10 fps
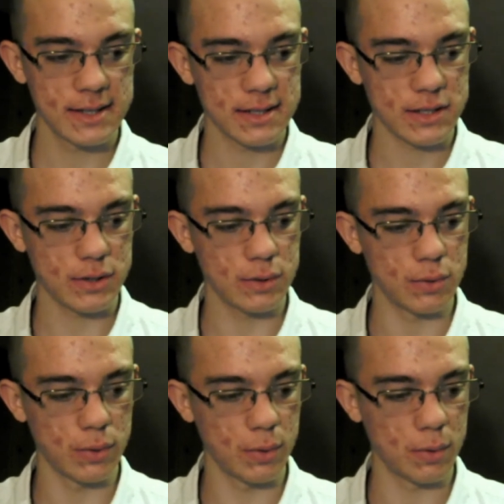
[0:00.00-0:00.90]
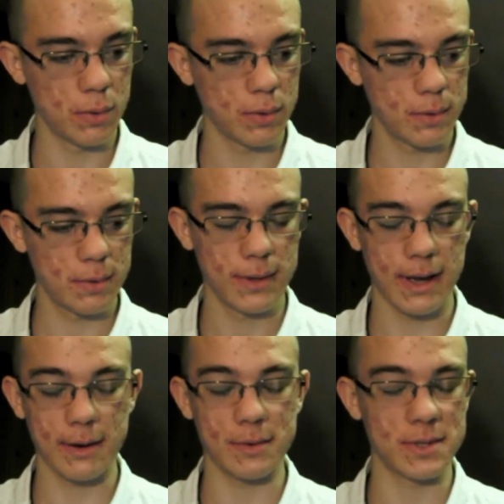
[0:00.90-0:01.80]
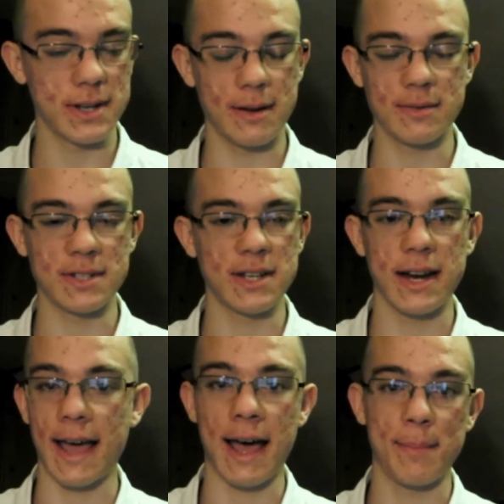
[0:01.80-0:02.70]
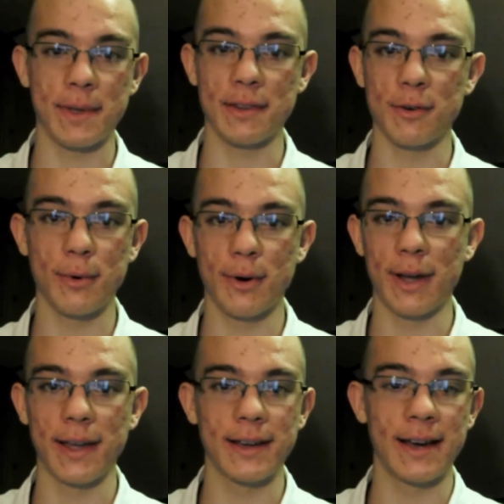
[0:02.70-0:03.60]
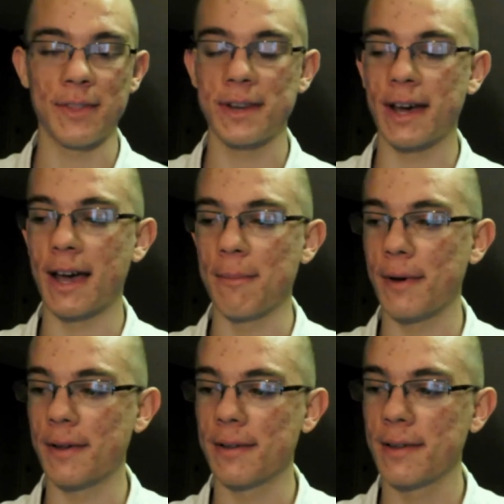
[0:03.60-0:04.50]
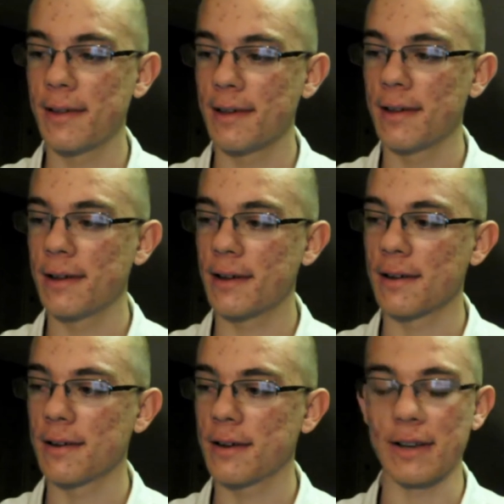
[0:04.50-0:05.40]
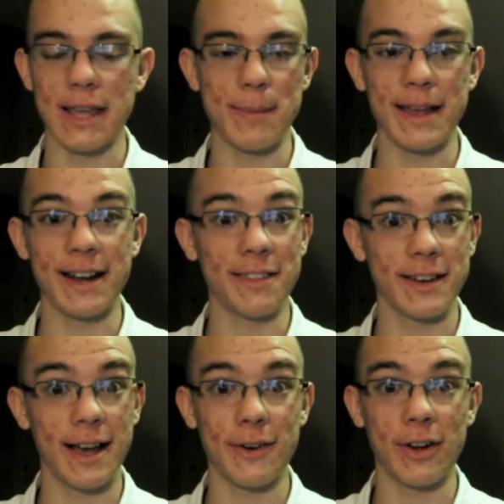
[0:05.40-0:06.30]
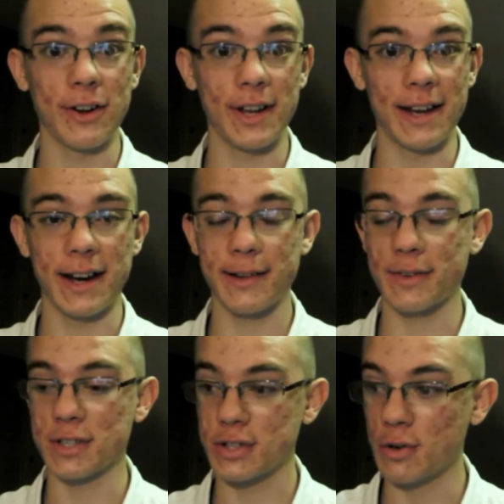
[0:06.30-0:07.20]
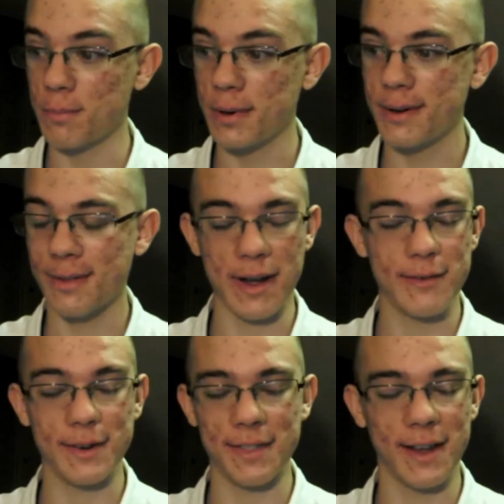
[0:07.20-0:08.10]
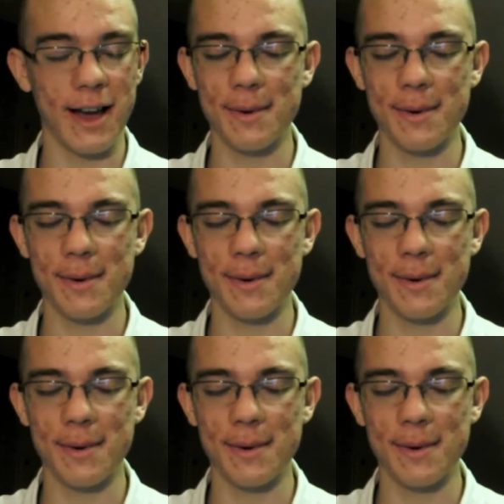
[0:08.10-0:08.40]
So I was not a happy little boy at the time. Couldn't keep anything down all day, not even soup. Threw everything up.